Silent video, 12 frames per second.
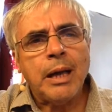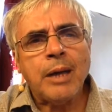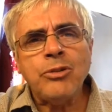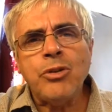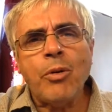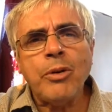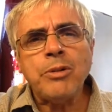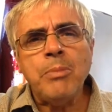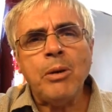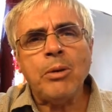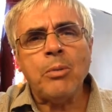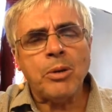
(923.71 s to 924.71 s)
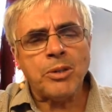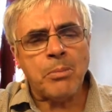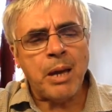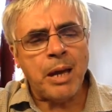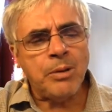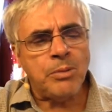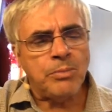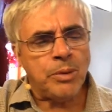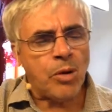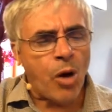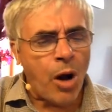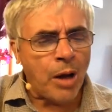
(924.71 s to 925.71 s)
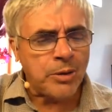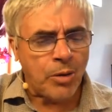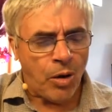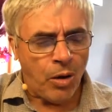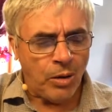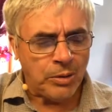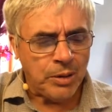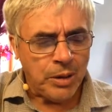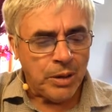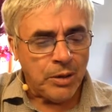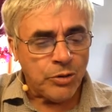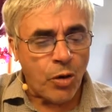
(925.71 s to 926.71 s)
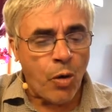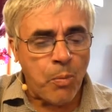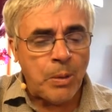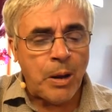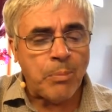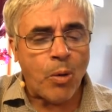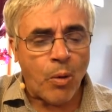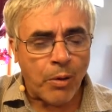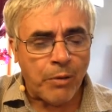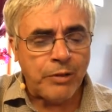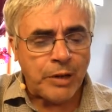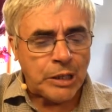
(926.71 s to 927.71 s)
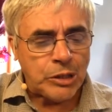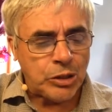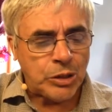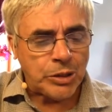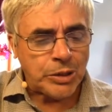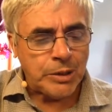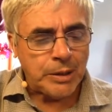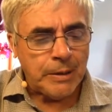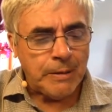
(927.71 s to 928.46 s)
And George Mueller was a man whom God called to open up orphanages.